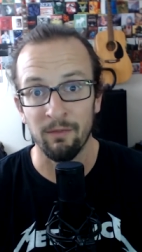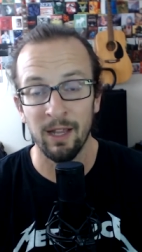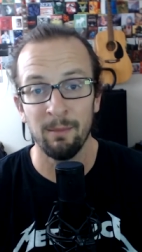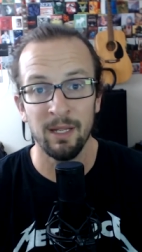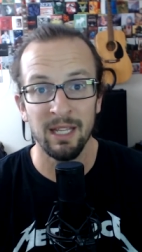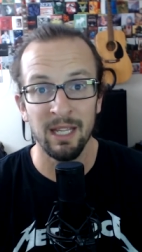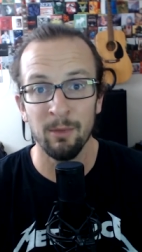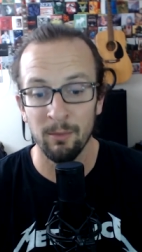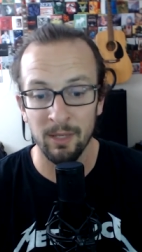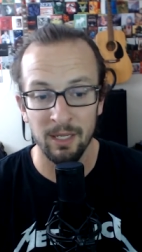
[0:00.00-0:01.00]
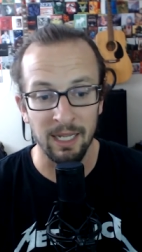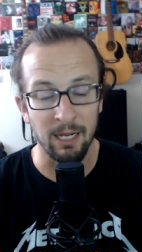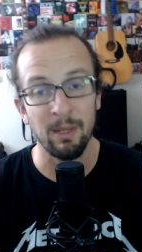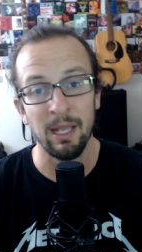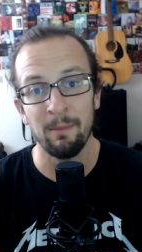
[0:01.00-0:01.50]
Find me, email me, and
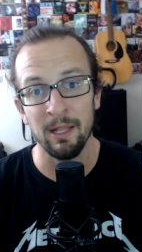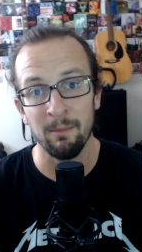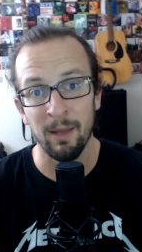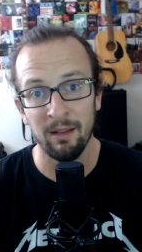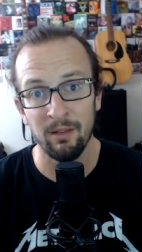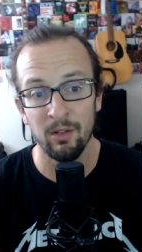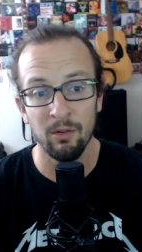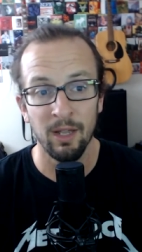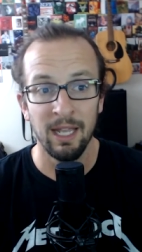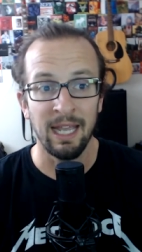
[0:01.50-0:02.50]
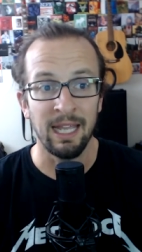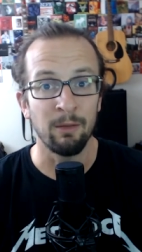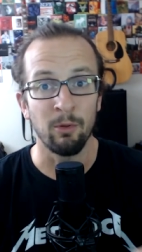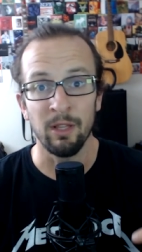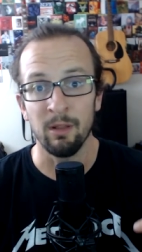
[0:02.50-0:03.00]
I'll be happy to get back to you. And it
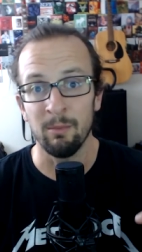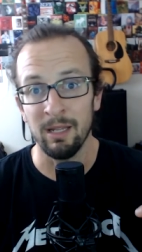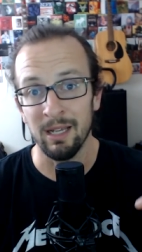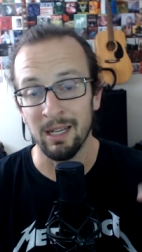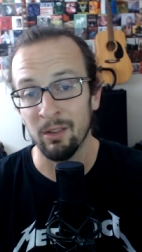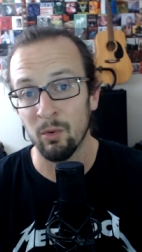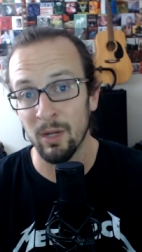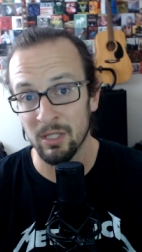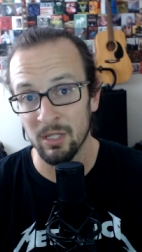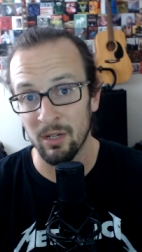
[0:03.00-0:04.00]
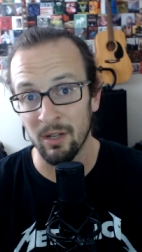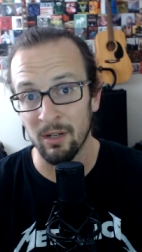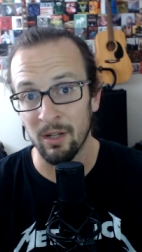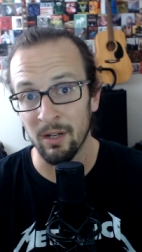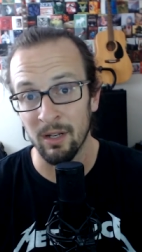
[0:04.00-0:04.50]
will either be another question on
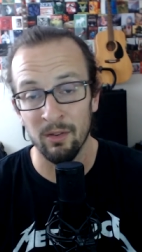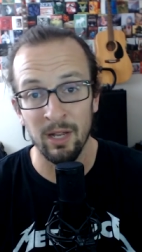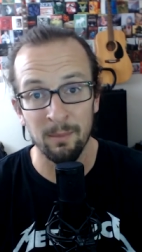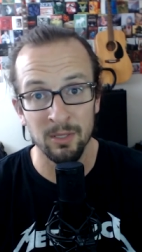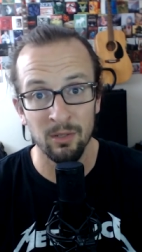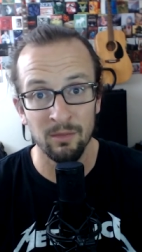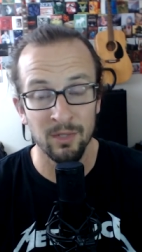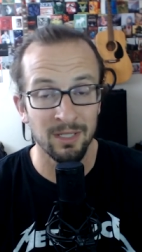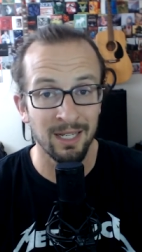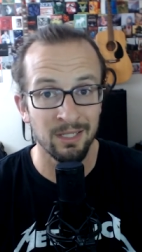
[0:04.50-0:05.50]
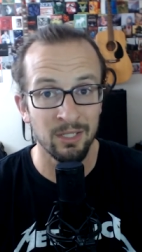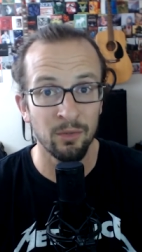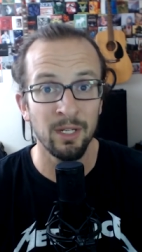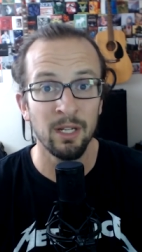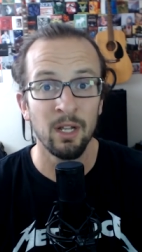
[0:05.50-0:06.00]
another episode of Just Ask
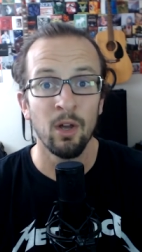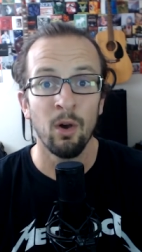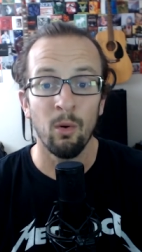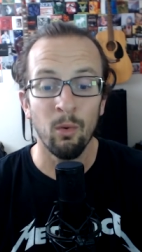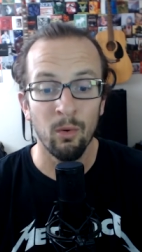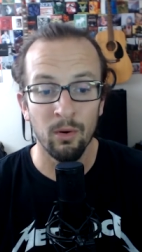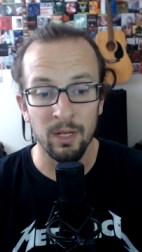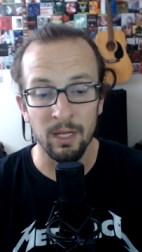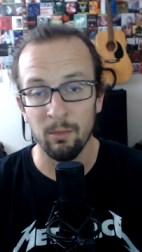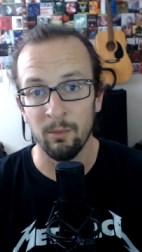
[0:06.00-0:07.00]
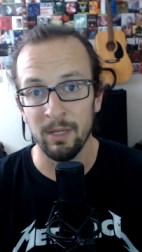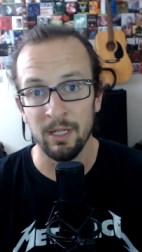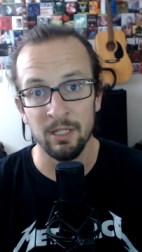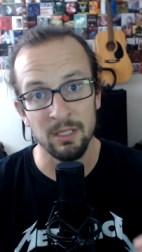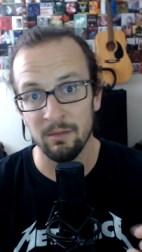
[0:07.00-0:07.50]
Joey, or it will
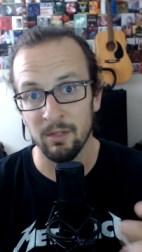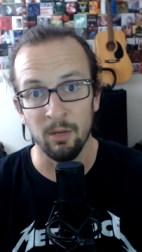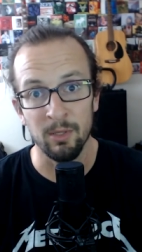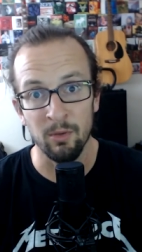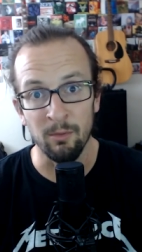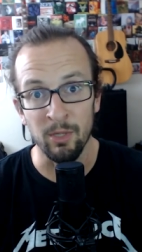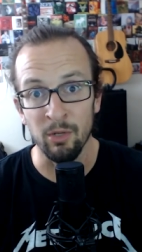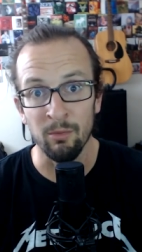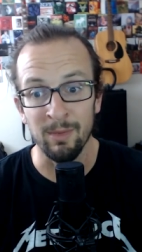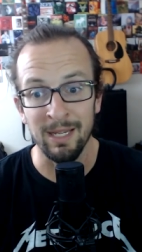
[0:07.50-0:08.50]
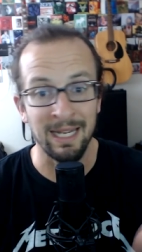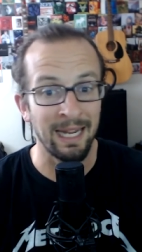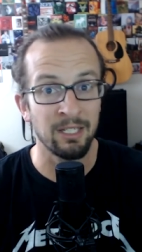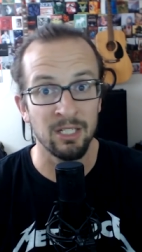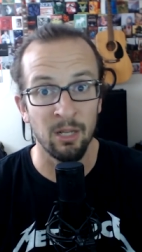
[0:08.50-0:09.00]
be just, between you and me, and I
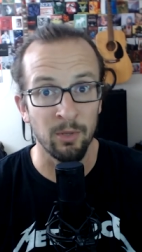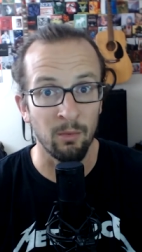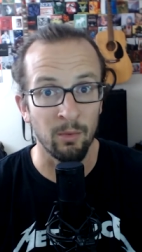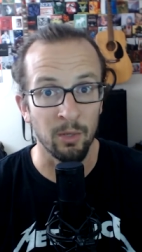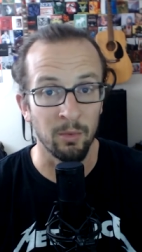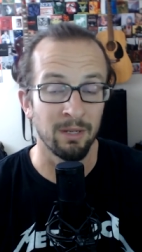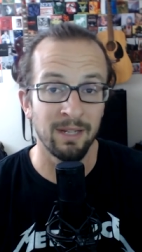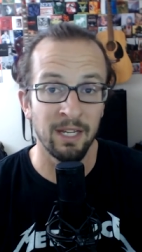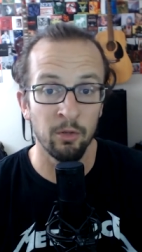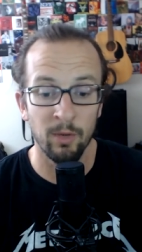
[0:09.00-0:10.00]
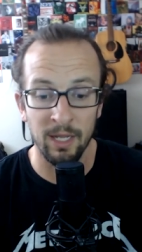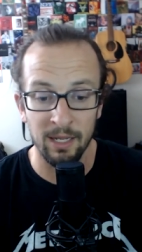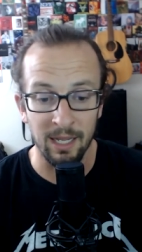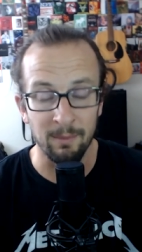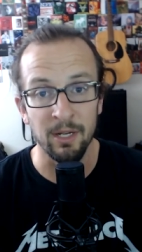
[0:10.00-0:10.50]
can just help you out one-on-one. Either
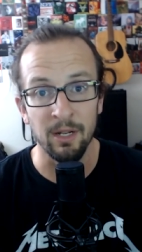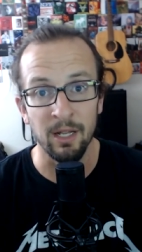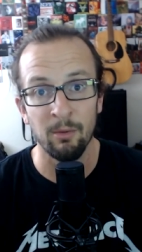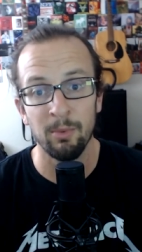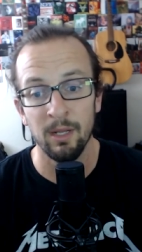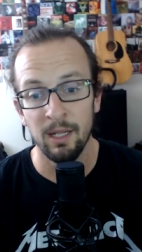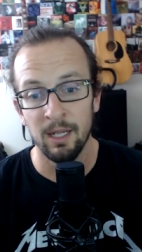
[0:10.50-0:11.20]
way, I'm here to help.